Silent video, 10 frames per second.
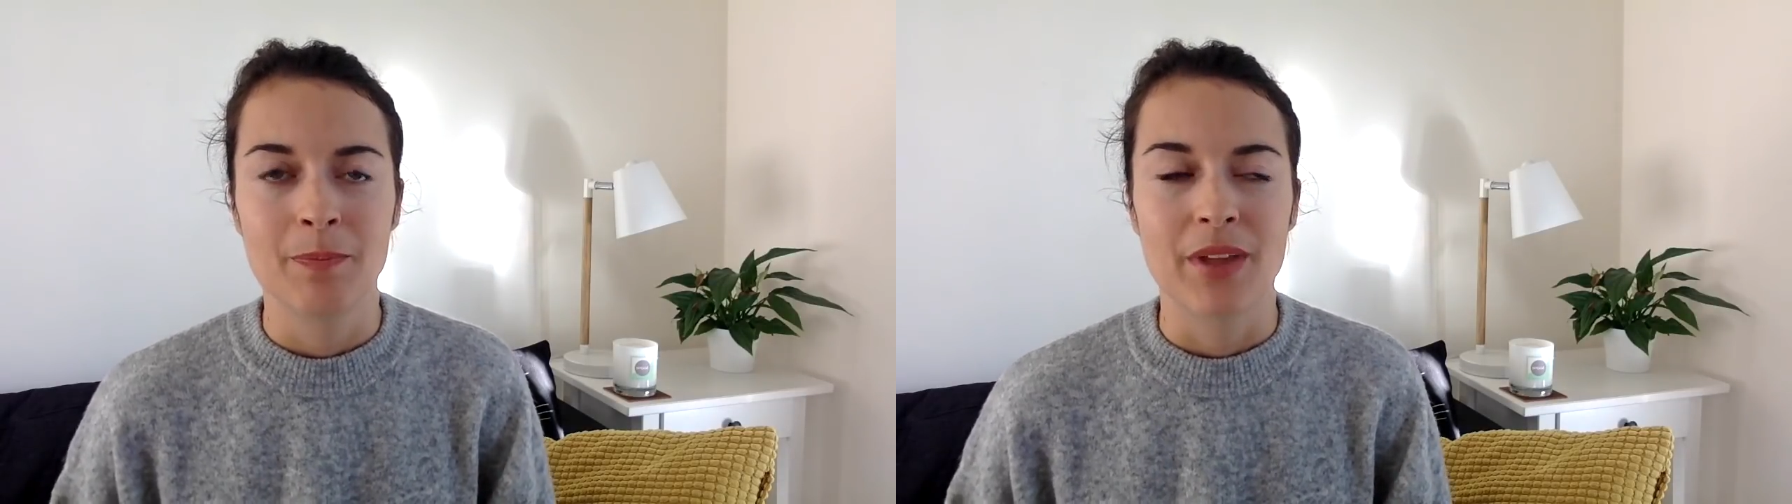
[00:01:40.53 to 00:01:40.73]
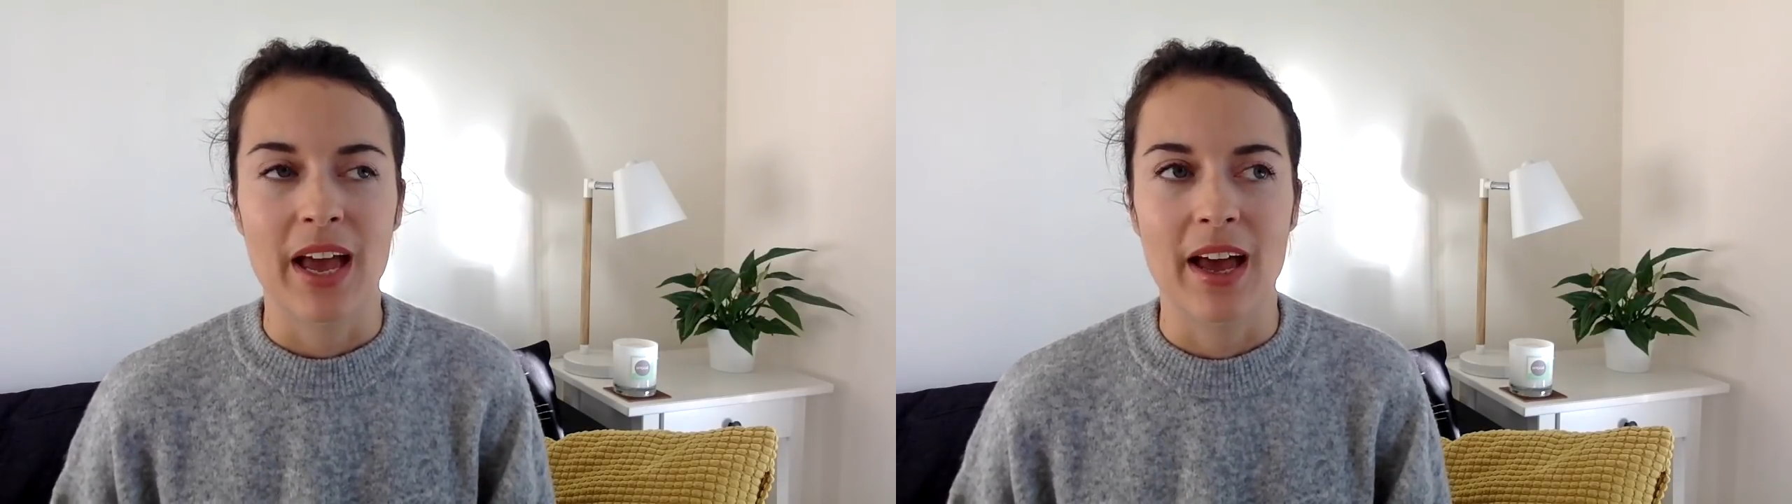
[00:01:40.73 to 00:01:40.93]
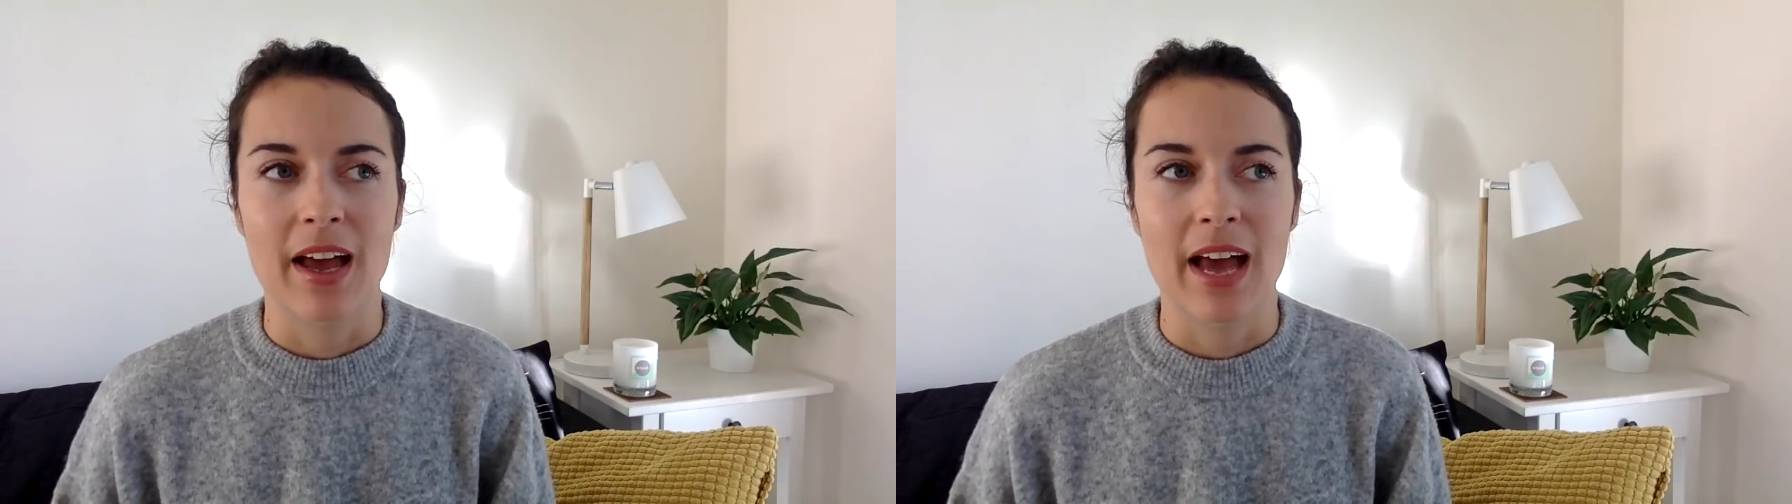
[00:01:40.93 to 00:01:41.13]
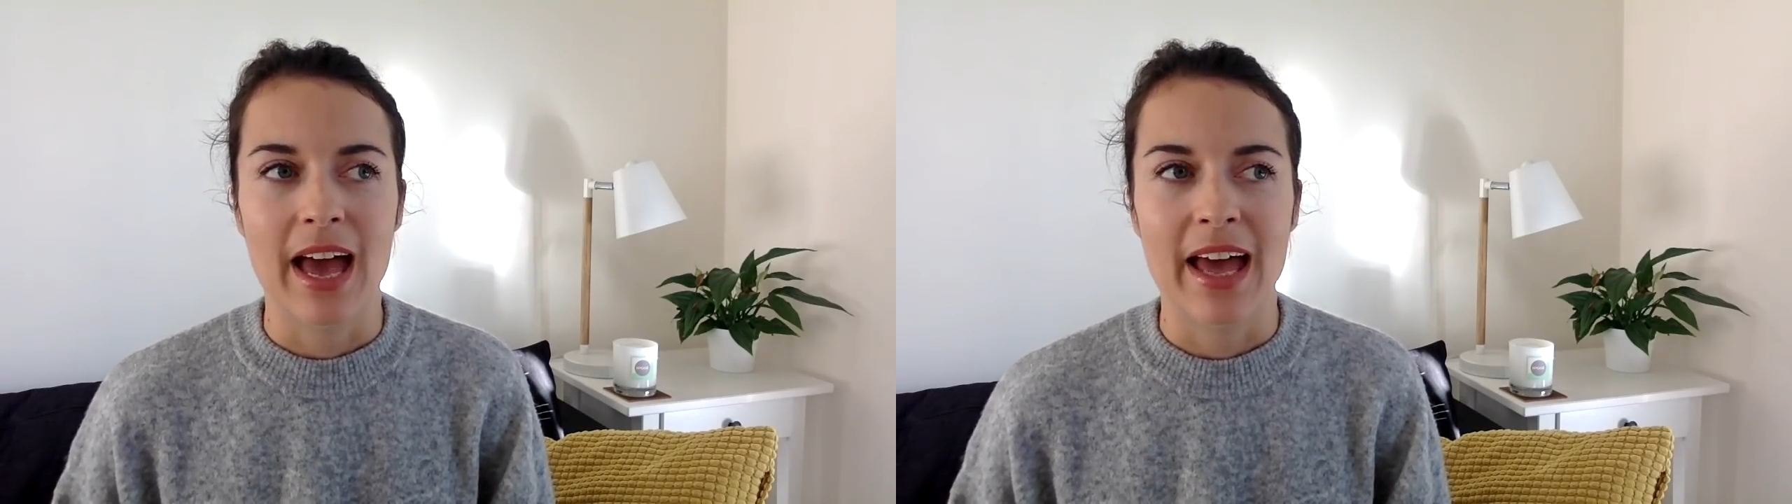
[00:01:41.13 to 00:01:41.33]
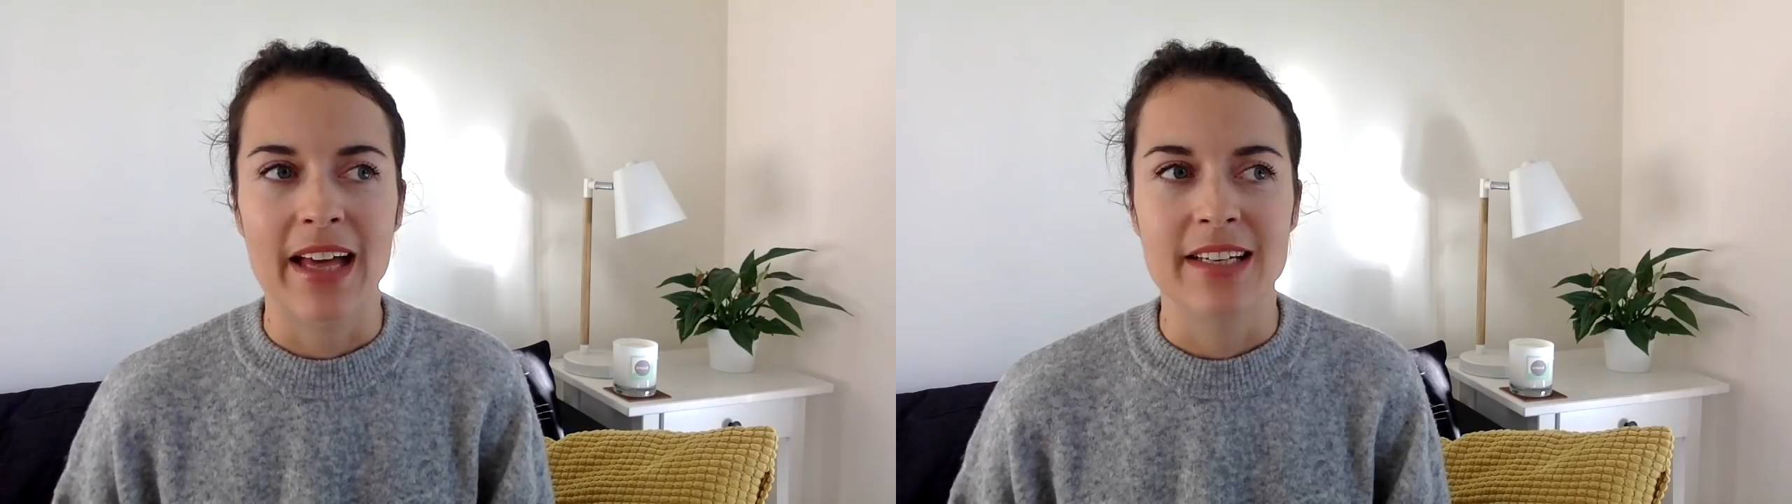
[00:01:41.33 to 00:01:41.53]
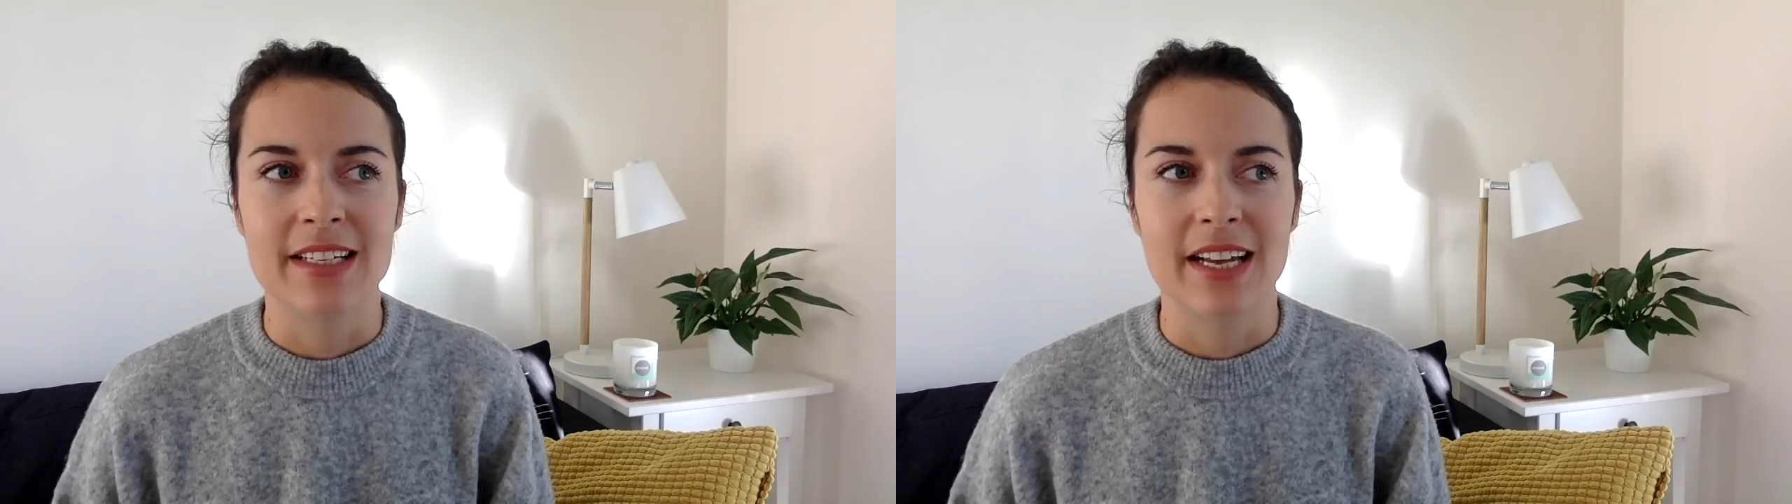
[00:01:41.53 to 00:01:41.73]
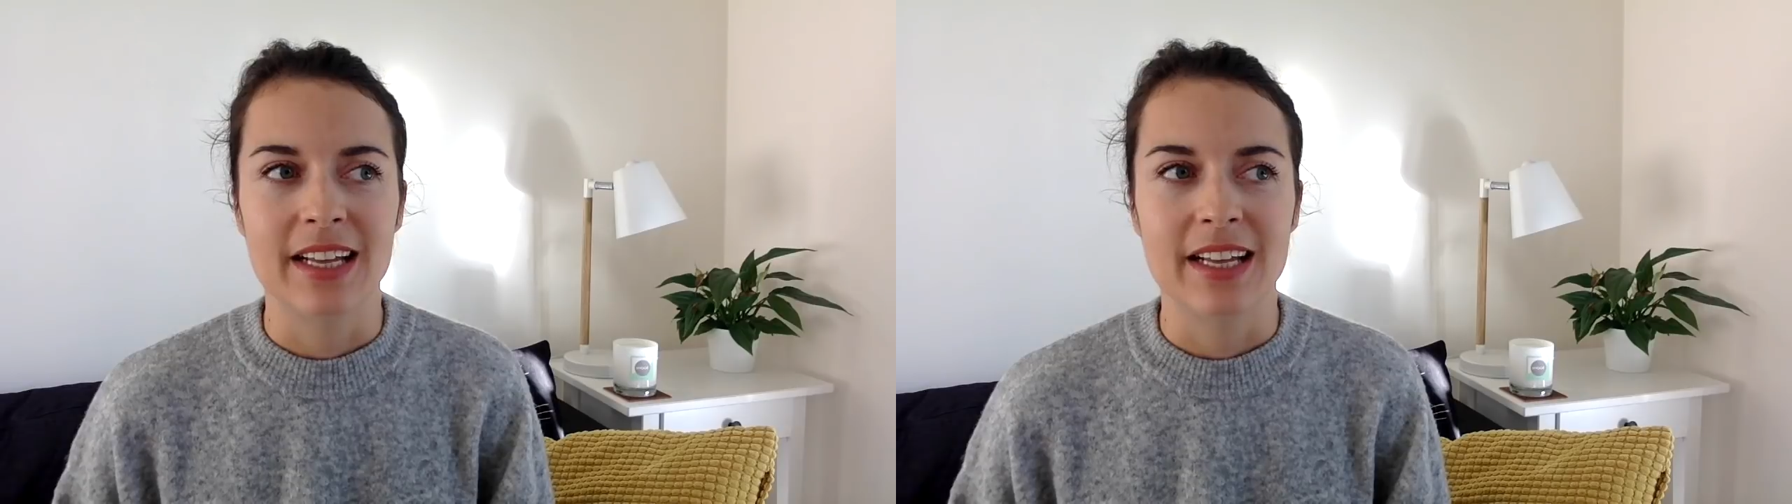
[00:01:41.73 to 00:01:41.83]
And